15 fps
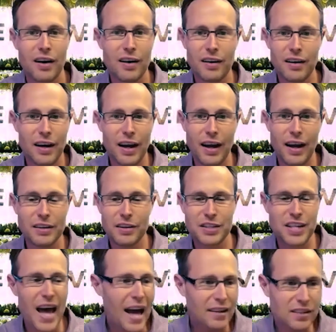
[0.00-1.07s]
uh, eh, your
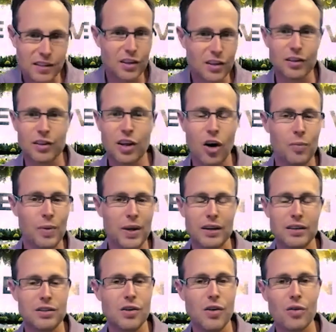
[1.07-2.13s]
taxes are low
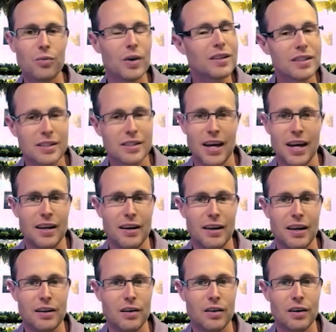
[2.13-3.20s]
because you own real estate
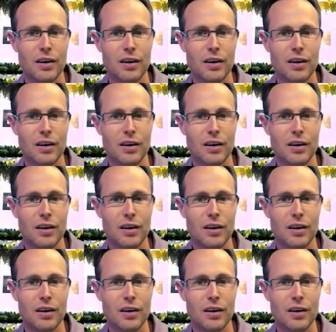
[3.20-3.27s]
and you're